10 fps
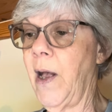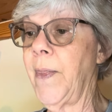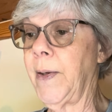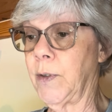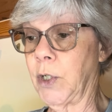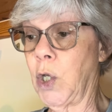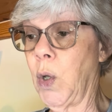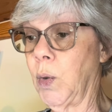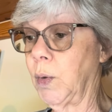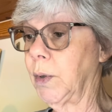"There's
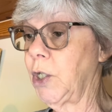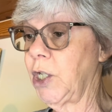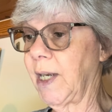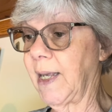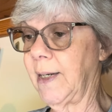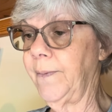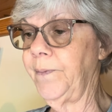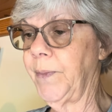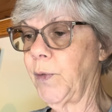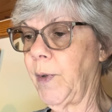cold chicken,"
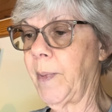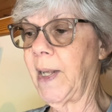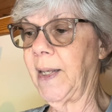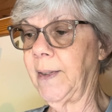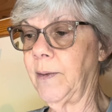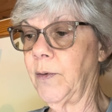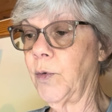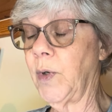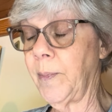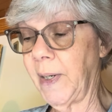
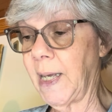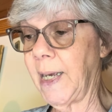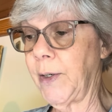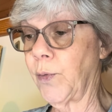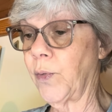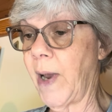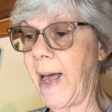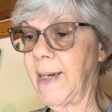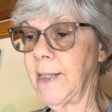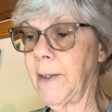replied
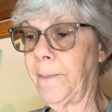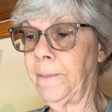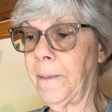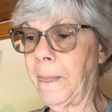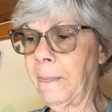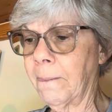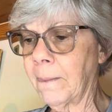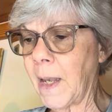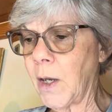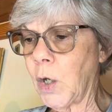Rat.
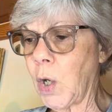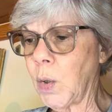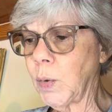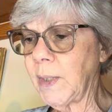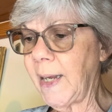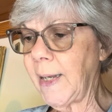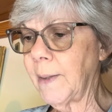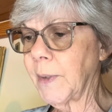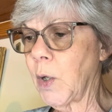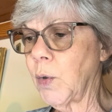"Cold
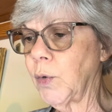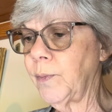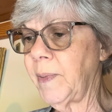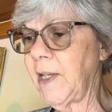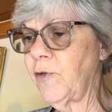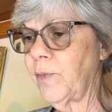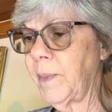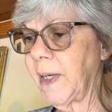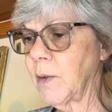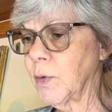ham, cold beef,
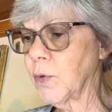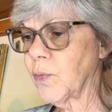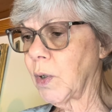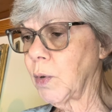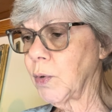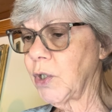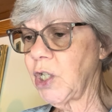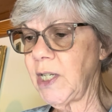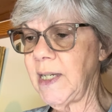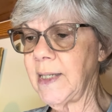pickles, rolls,
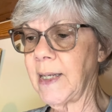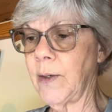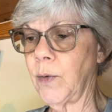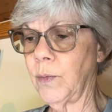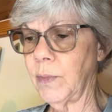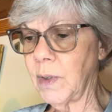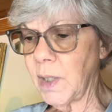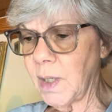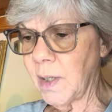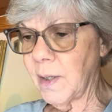cheese, and—"
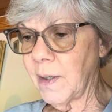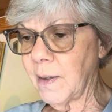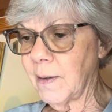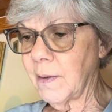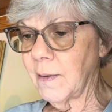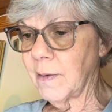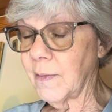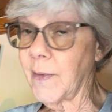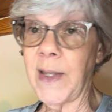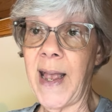
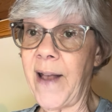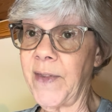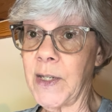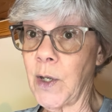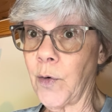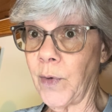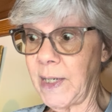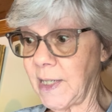They had this all run